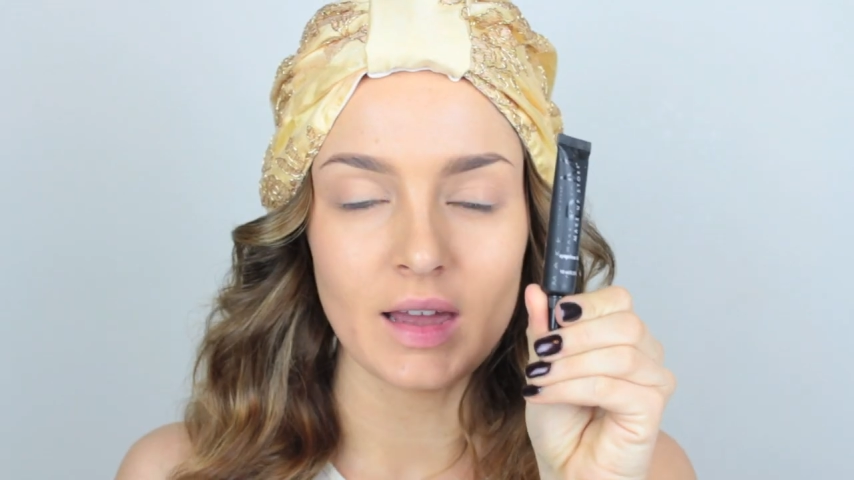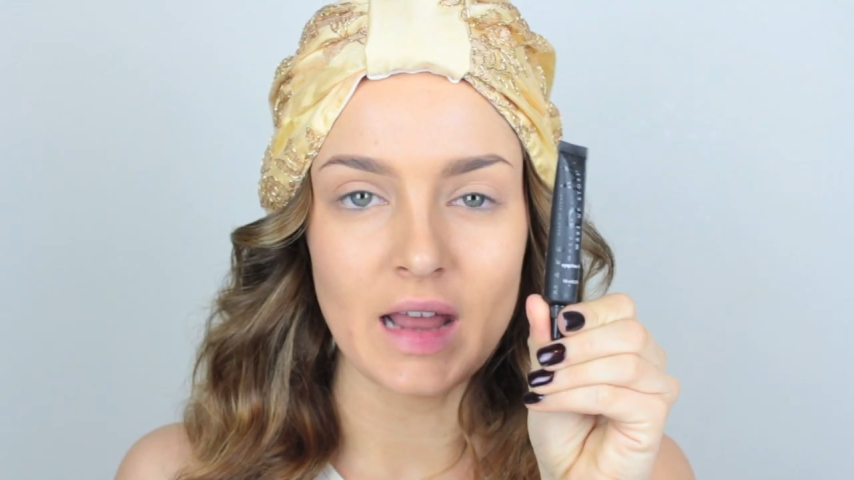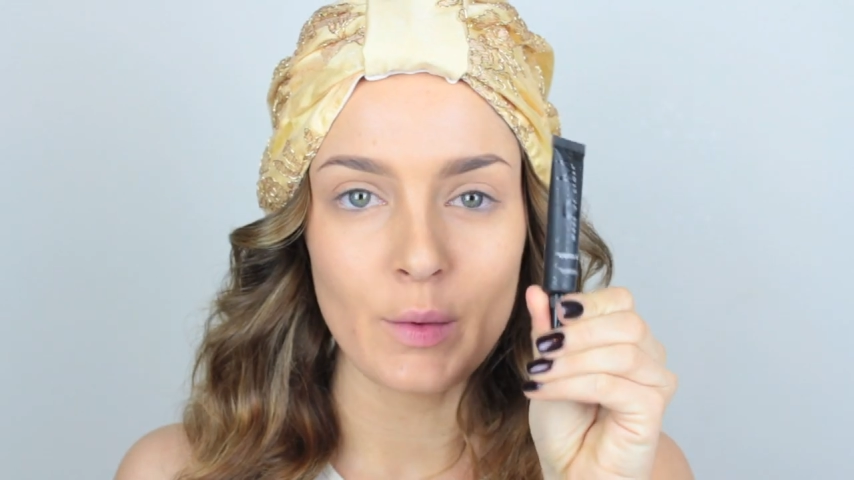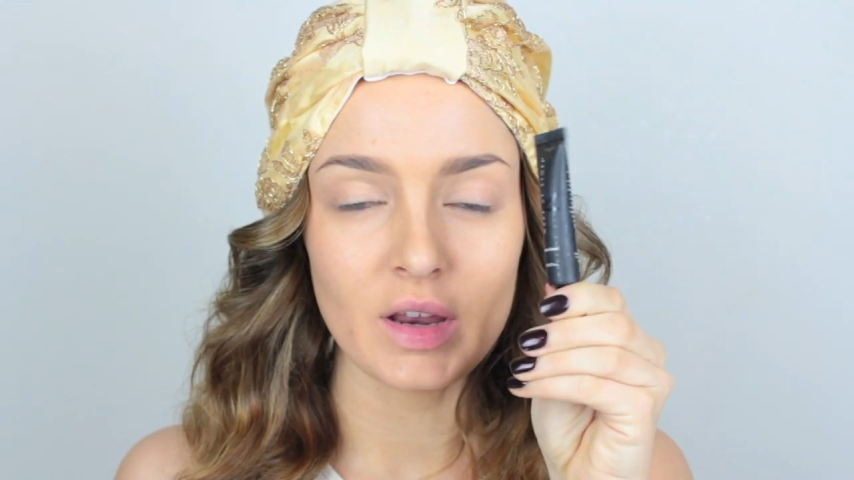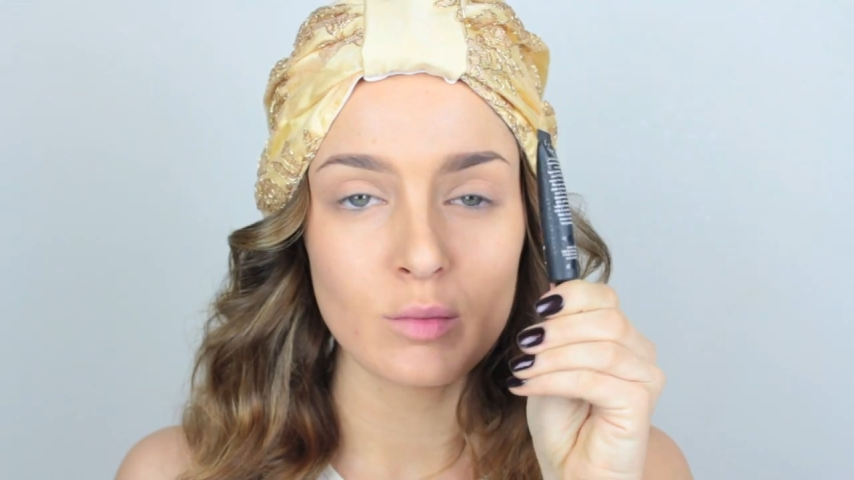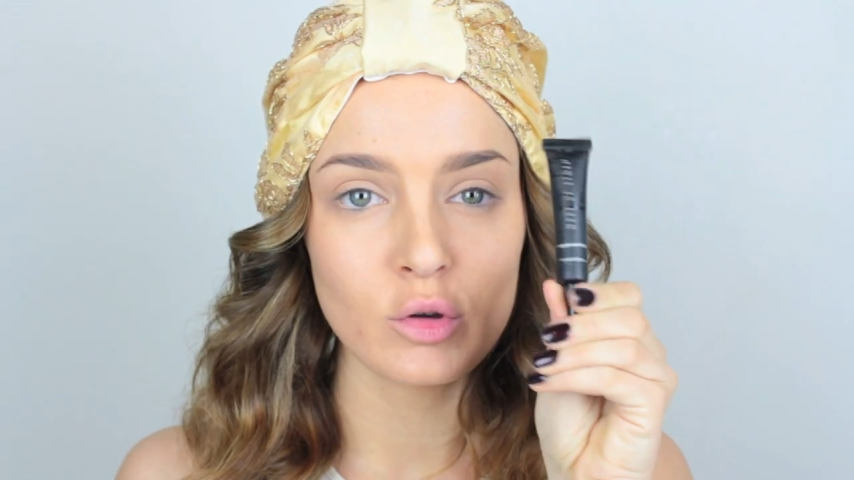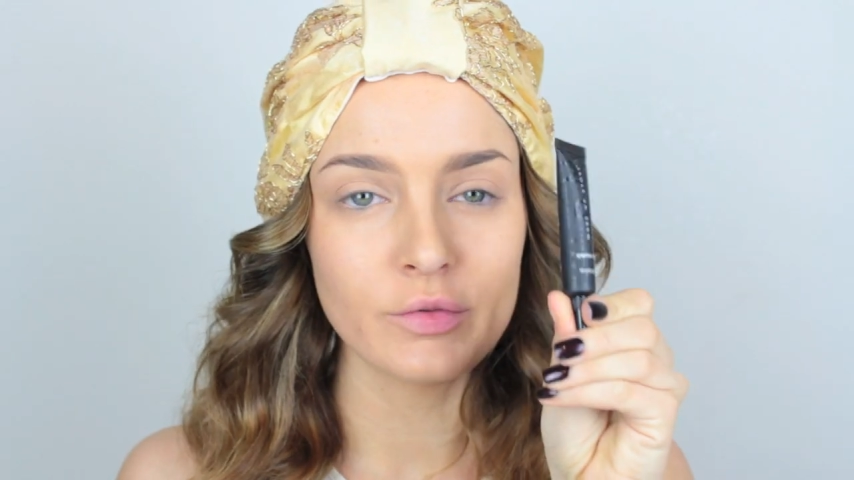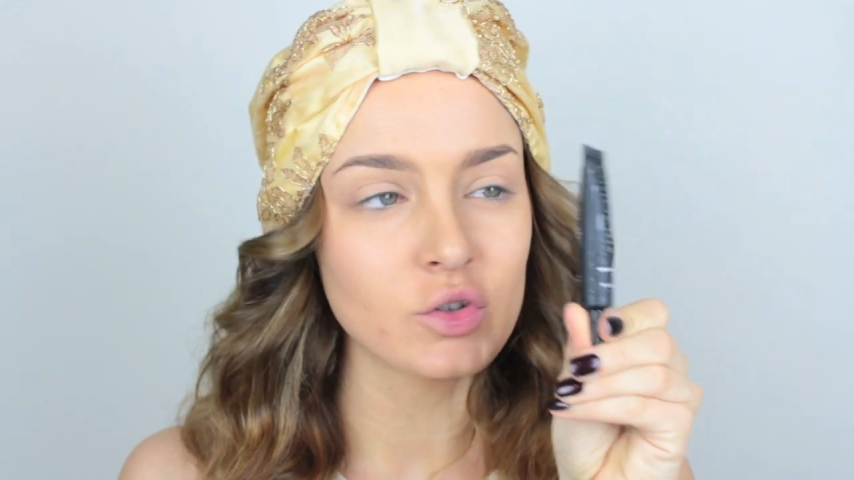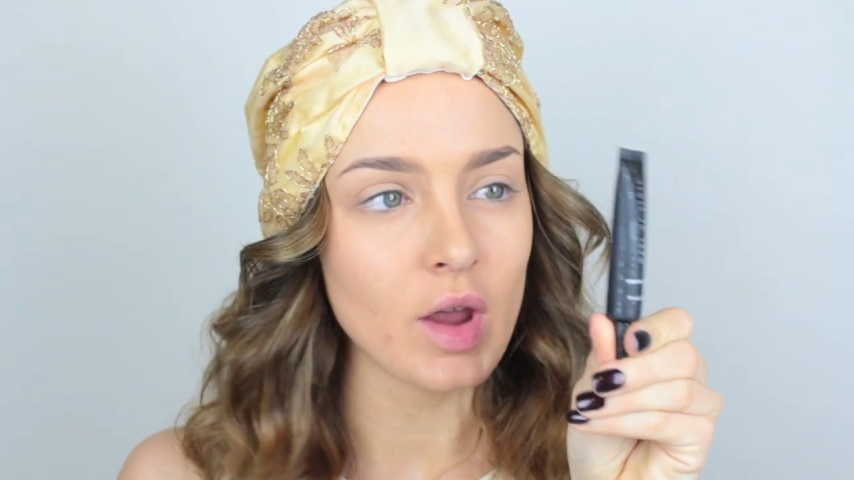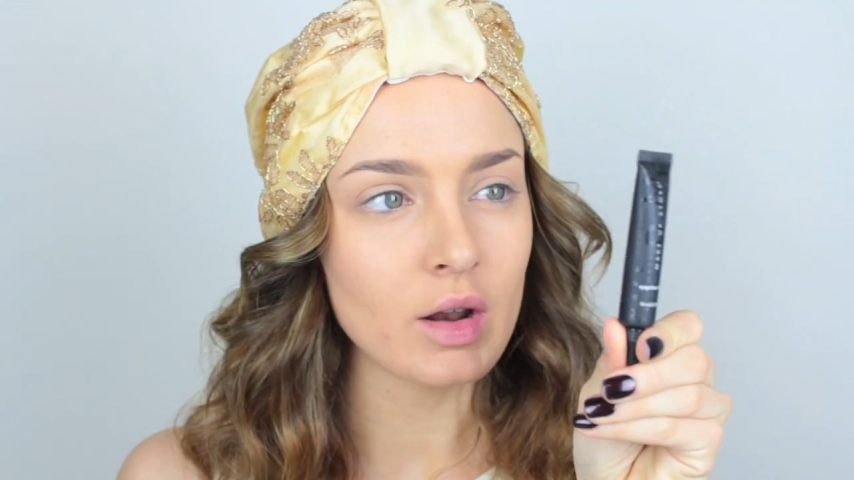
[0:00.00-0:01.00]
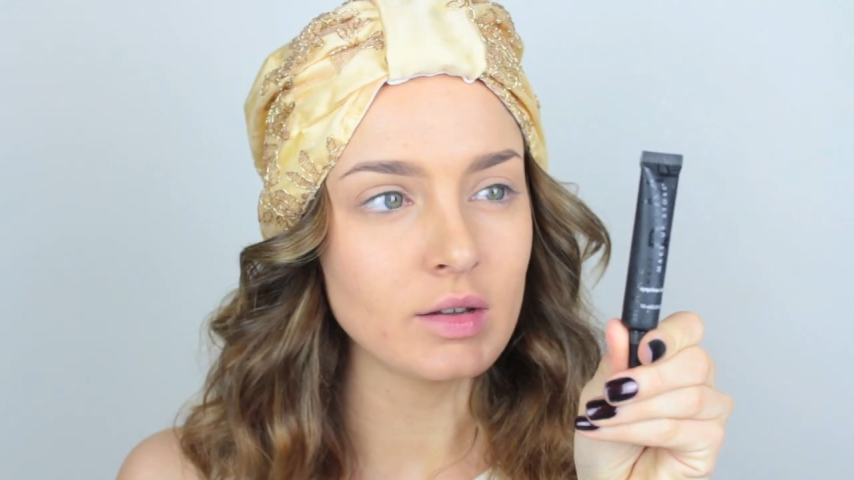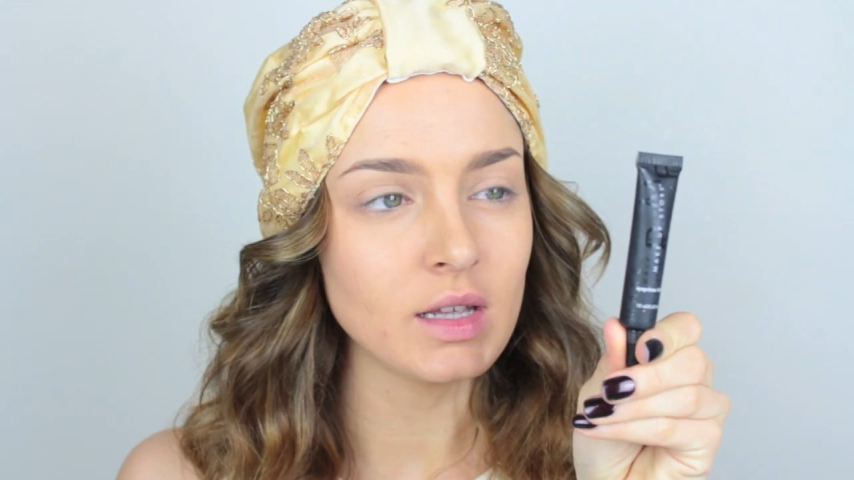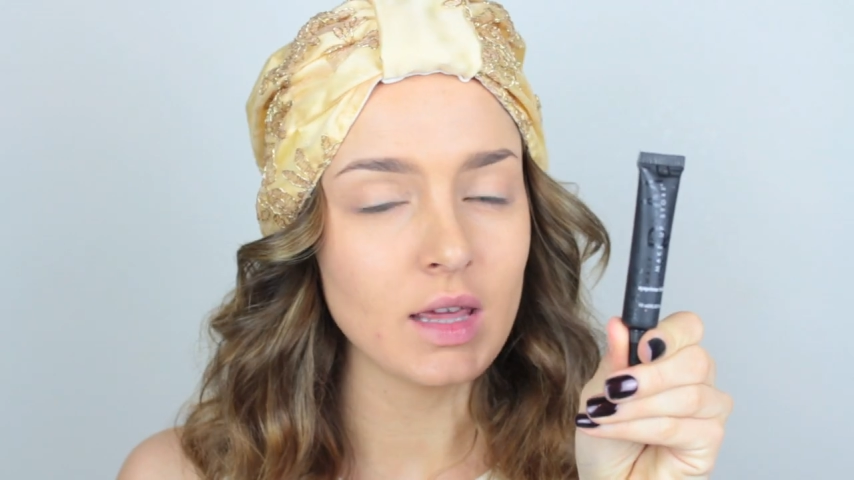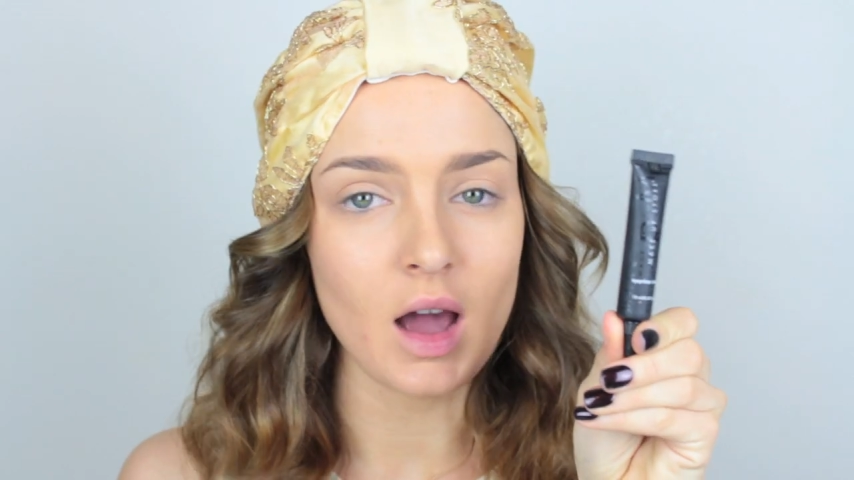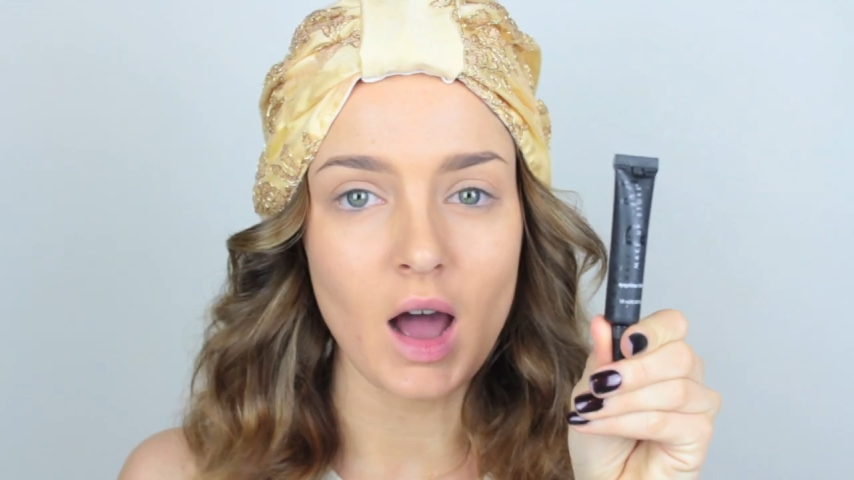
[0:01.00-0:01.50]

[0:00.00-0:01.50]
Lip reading: And now we're going to move straight onto the